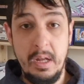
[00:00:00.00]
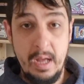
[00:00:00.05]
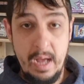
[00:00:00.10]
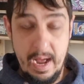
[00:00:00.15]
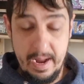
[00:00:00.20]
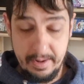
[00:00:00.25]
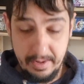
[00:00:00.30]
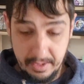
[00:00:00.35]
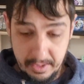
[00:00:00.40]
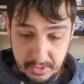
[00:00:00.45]

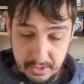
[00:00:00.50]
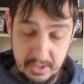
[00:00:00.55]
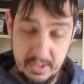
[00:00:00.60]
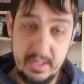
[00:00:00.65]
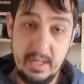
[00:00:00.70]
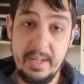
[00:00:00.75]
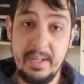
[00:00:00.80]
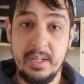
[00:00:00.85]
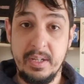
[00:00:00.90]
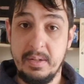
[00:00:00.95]
and I can just
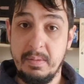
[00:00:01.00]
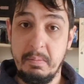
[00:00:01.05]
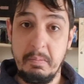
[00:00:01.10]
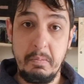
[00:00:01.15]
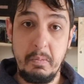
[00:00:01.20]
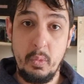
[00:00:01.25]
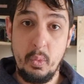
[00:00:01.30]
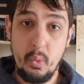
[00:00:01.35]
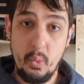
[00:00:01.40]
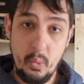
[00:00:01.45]
list
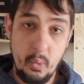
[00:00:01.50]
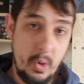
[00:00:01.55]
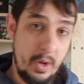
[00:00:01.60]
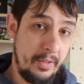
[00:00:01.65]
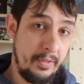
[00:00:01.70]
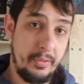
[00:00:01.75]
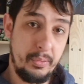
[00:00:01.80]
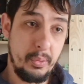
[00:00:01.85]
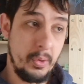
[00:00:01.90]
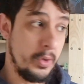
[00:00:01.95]

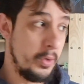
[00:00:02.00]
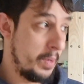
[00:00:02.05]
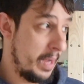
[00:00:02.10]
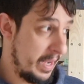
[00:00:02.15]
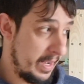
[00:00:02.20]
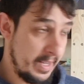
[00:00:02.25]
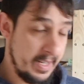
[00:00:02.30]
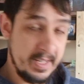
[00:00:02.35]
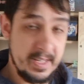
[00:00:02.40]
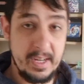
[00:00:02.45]
1 through
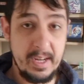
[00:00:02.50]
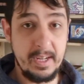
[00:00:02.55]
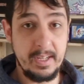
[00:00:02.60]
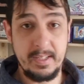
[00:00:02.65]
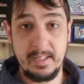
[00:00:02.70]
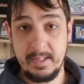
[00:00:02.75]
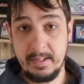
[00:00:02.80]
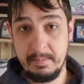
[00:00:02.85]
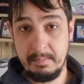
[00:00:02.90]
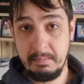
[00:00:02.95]

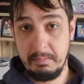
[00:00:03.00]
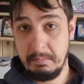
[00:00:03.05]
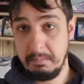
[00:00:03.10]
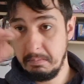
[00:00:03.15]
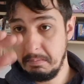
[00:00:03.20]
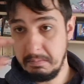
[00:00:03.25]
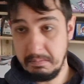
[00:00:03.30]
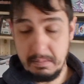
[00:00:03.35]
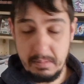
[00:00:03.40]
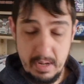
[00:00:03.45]
86
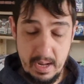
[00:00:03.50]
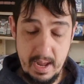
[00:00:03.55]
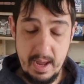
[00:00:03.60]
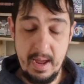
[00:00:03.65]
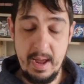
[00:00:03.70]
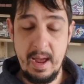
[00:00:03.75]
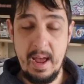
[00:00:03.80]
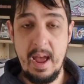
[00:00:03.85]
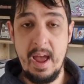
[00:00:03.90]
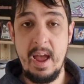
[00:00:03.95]

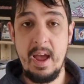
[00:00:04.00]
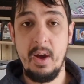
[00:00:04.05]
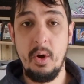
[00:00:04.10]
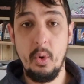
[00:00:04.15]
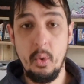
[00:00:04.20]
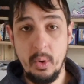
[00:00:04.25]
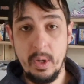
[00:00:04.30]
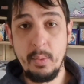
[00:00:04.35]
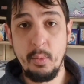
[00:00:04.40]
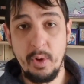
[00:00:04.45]

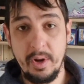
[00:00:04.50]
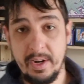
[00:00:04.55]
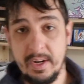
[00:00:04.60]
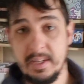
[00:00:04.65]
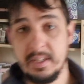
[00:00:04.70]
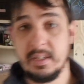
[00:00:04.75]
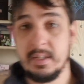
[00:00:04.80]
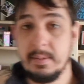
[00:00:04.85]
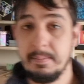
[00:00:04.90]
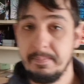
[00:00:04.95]
all in one
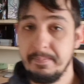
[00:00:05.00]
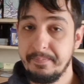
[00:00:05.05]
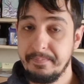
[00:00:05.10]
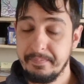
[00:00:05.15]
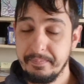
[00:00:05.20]
listing.